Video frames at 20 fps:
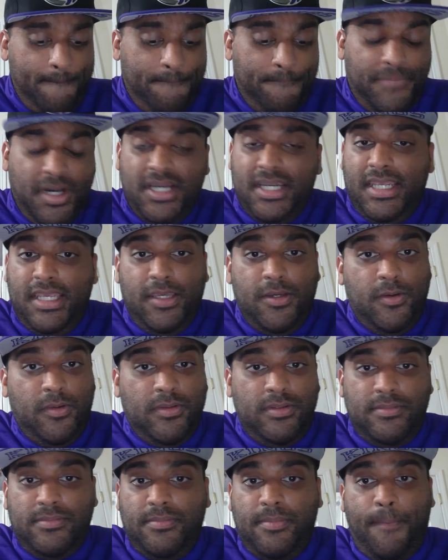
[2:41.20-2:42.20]
Buddy
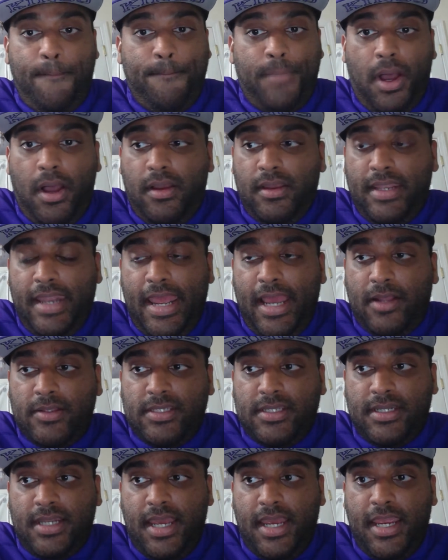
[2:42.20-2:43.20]
Hield balling out
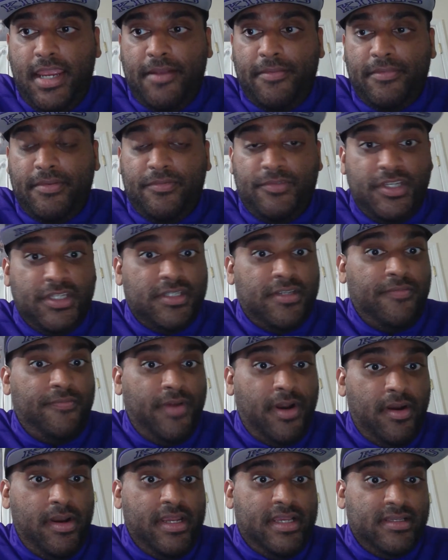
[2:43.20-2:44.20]
tonight. Just a
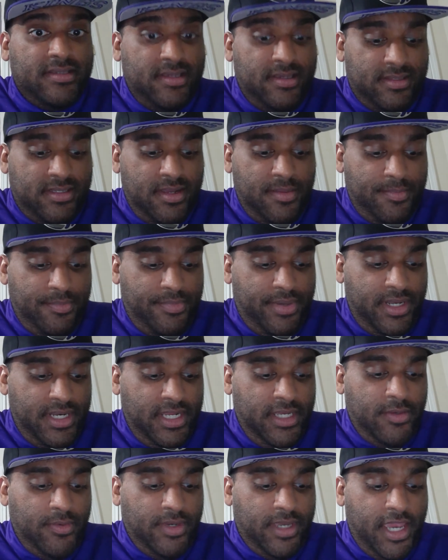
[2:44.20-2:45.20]
very consistent Buddy
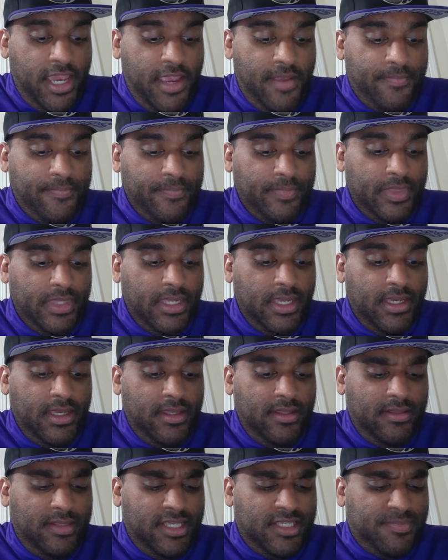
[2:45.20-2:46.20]
Hield game.
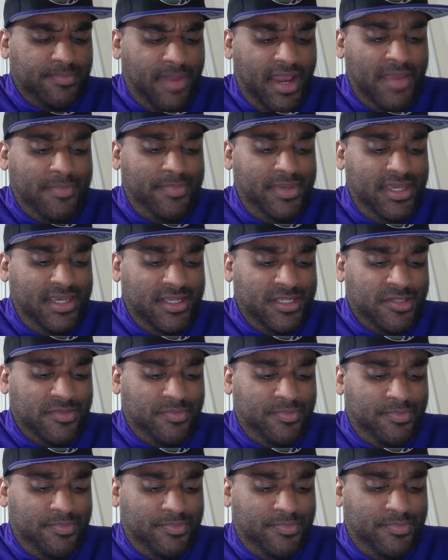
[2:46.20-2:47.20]
This might be his
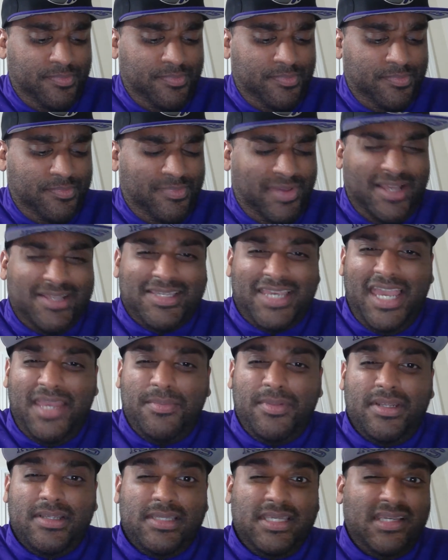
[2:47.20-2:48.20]
best game
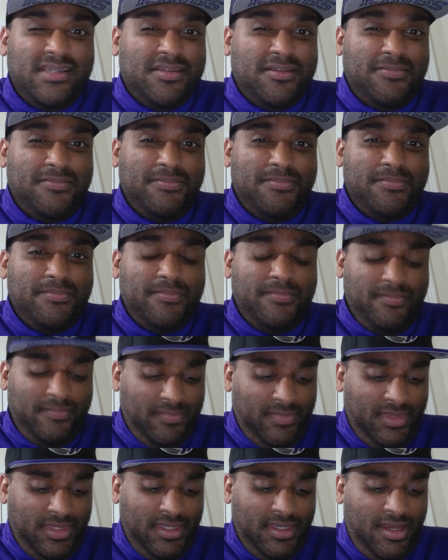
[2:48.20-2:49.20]
of the season.
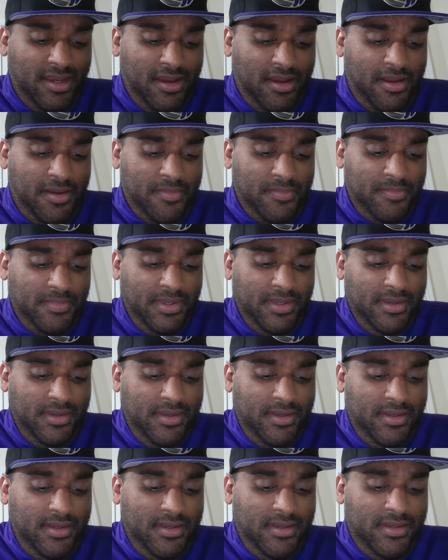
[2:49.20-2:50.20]
Um,
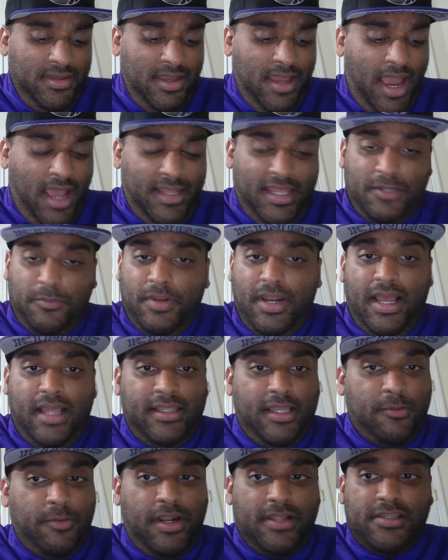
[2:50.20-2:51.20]
I liked what I,
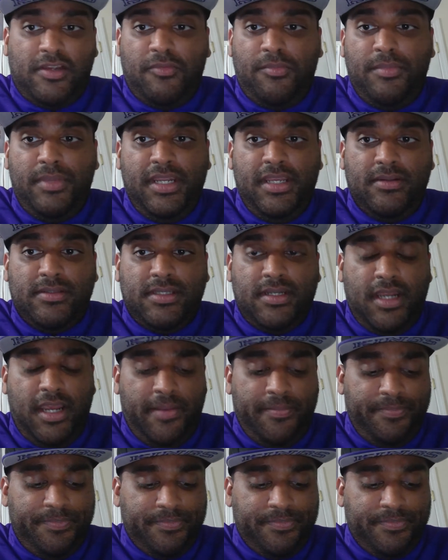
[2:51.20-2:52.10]
like what I saw from Buddy Hield tonight.